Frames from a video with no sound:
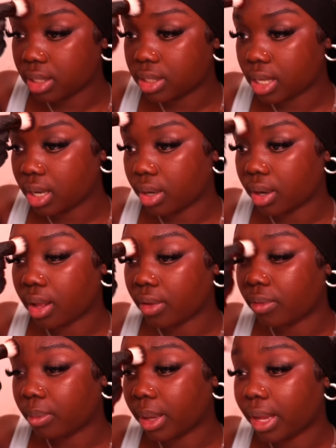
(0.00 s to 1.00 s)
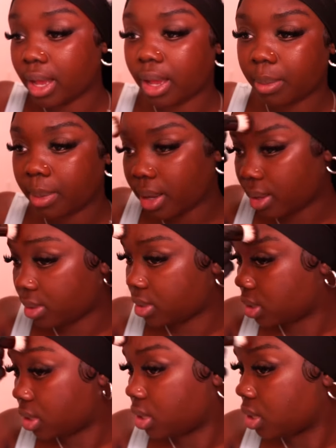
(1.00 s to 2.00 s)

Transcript: center of my eyebrows.